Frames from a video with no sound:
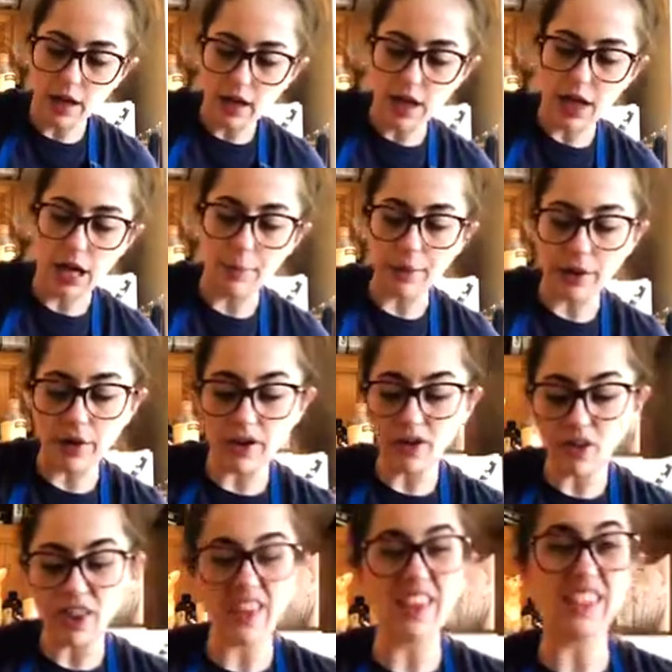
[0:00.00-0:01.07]
Now I know
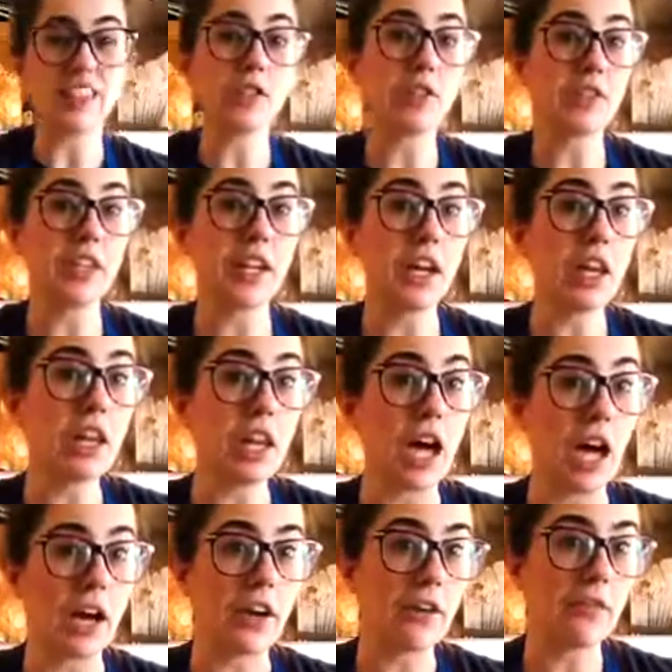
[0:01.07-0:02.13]
that this looks like a
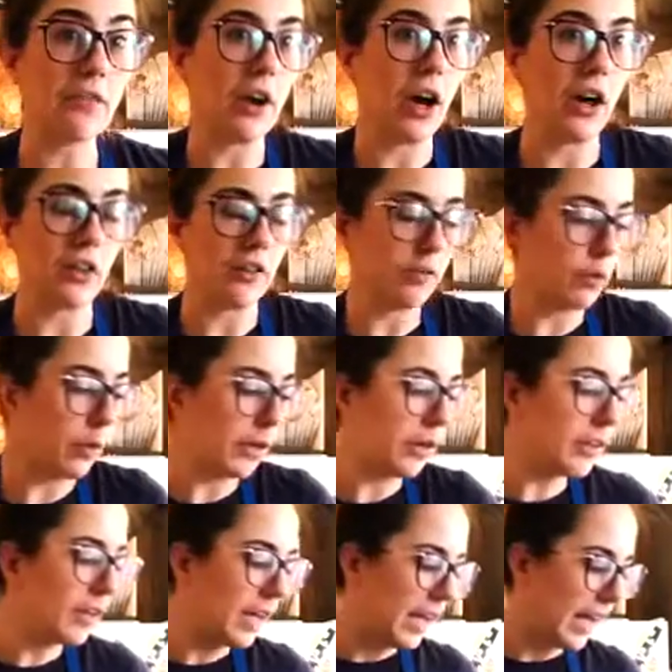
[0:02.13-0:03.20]
lot of olive
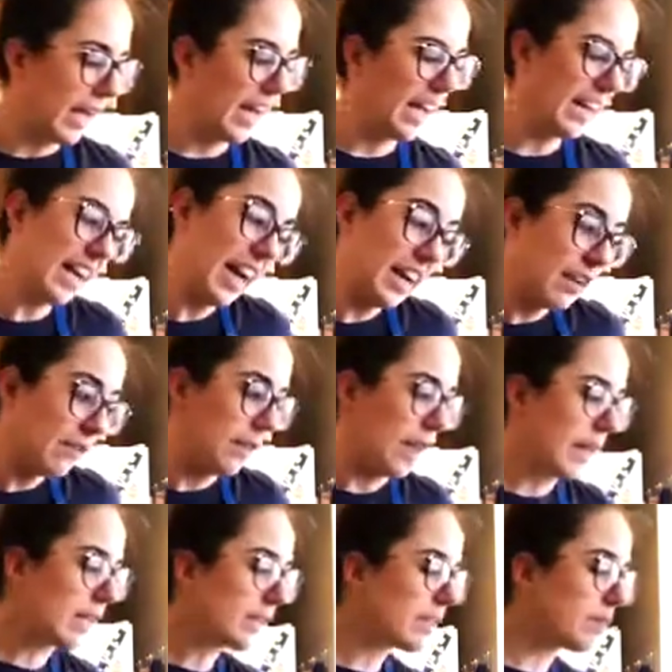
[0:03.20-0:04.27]
oil, and it kind of
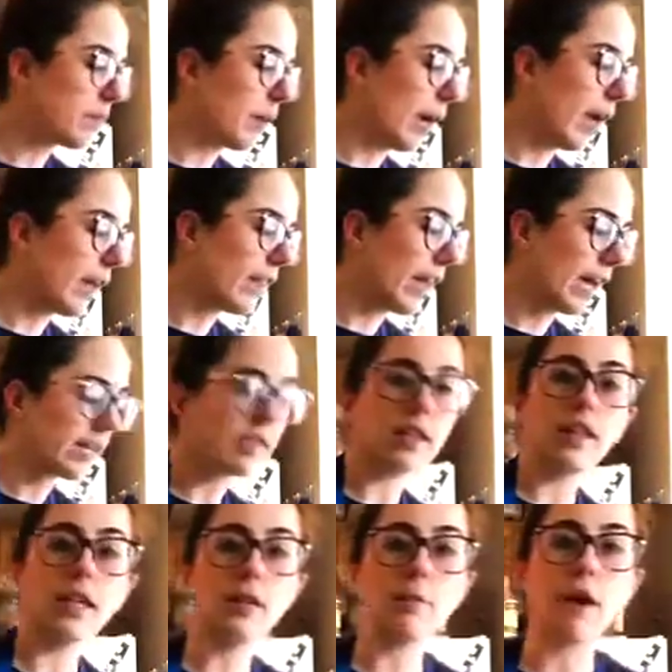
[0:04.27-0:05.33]
is, but that's the
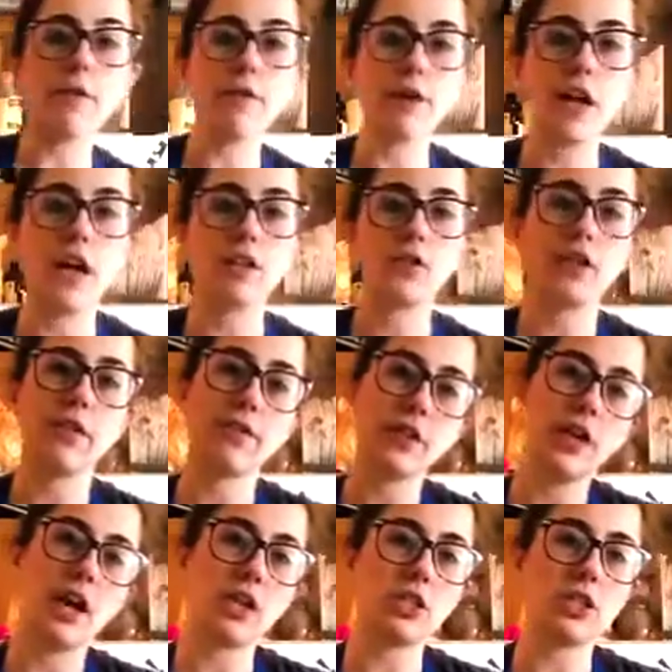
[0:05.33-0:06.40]
thing about focaccia.
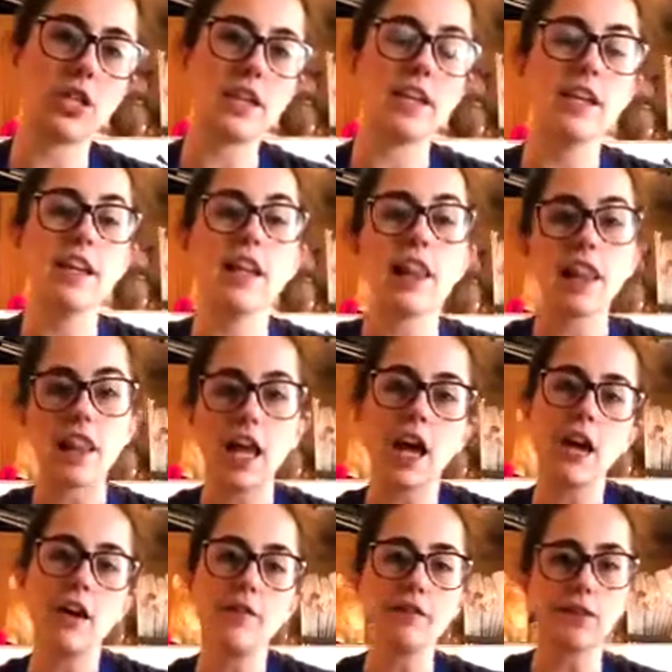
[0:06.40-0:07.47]
Focaccia
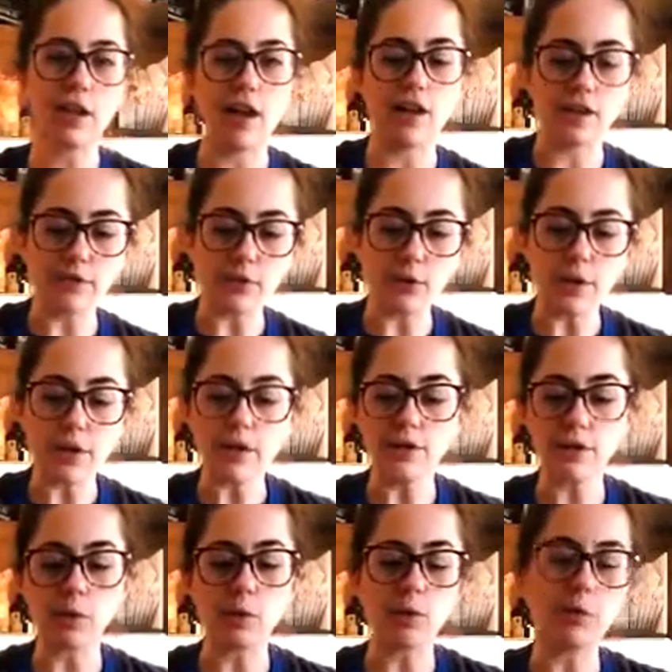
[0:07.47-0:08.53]
loves olive oil,
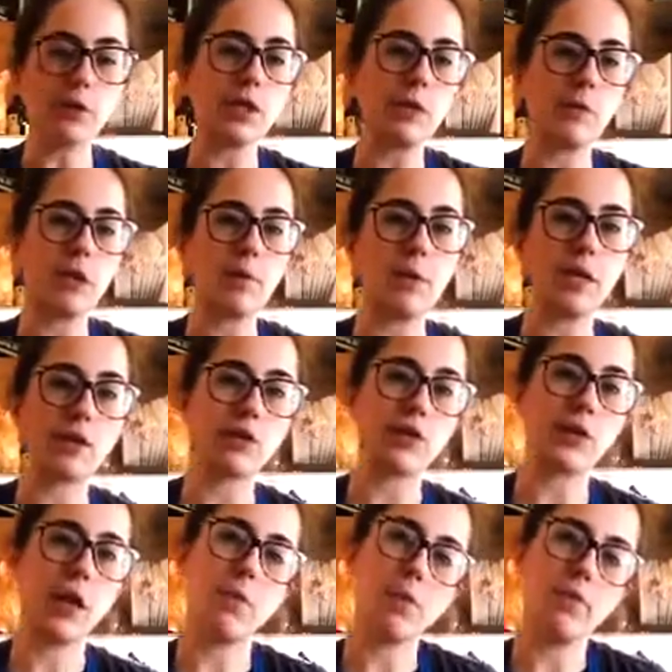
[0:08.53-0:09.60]
so we really want to make sure
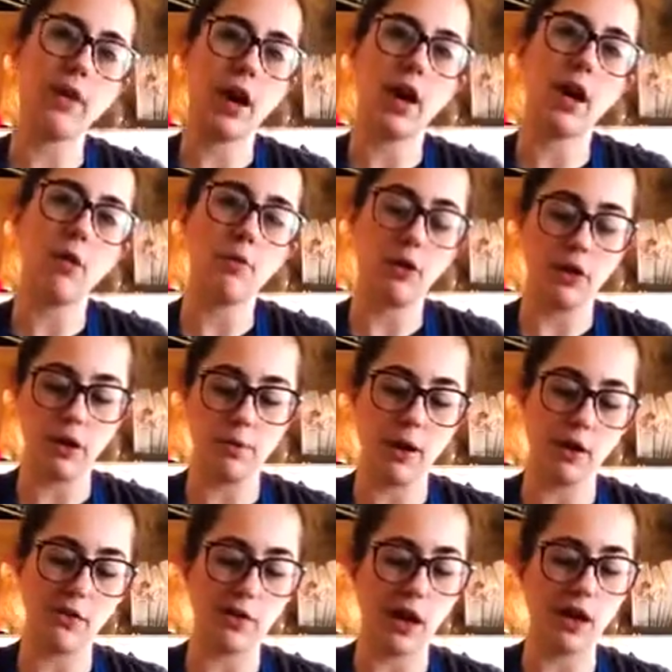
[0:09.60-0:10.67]
that we've got a good
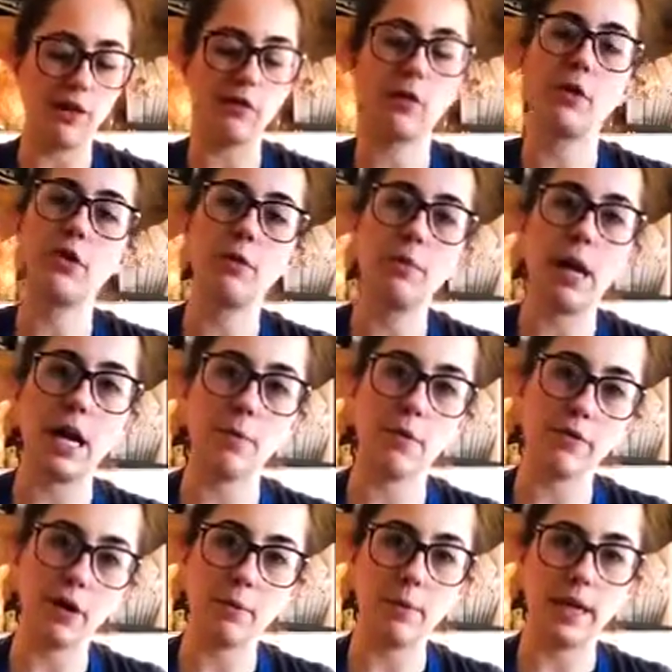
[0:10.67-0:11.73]
amount of olive oil in the bottom of
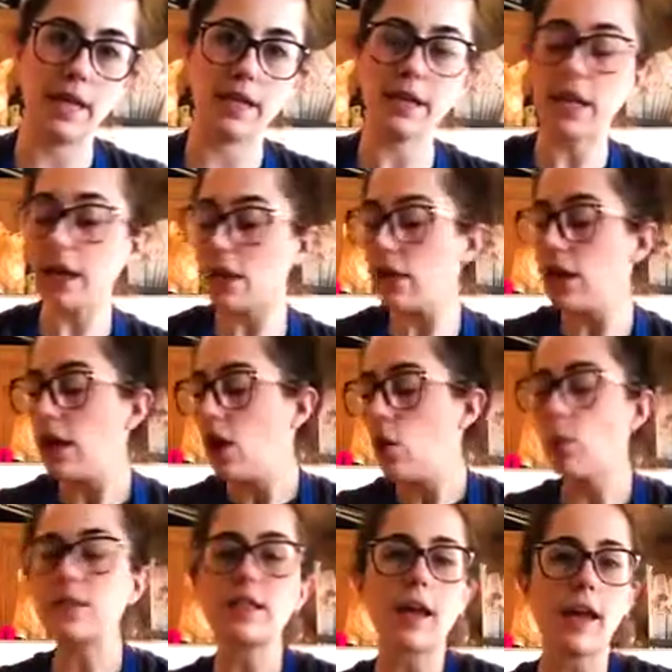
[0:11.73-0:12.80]
our pan there.
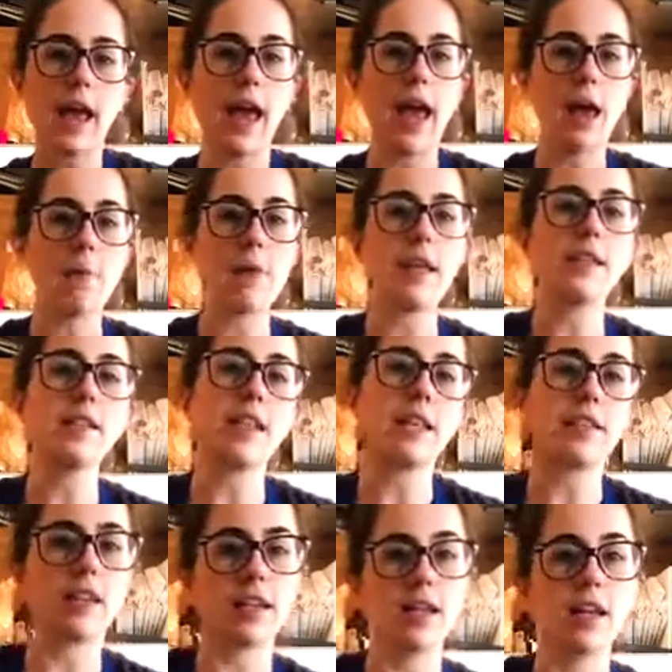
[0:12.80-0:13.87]
What's going to happen is that's
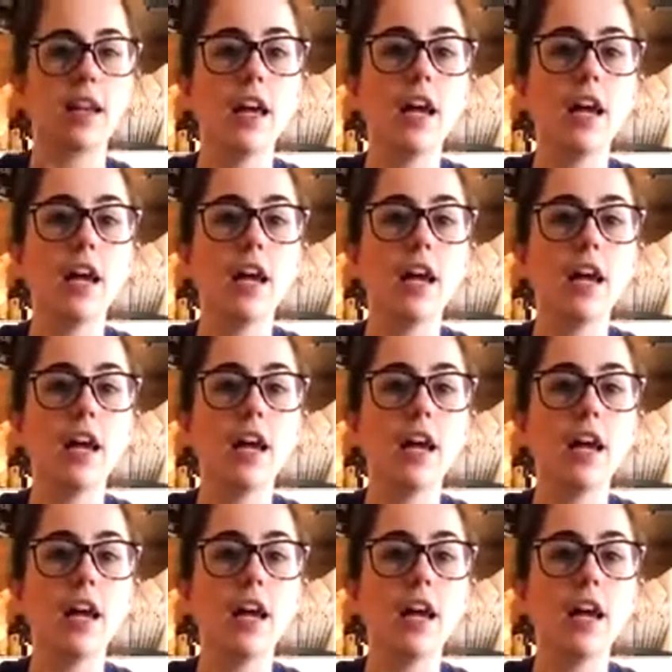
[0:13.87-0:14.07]
going to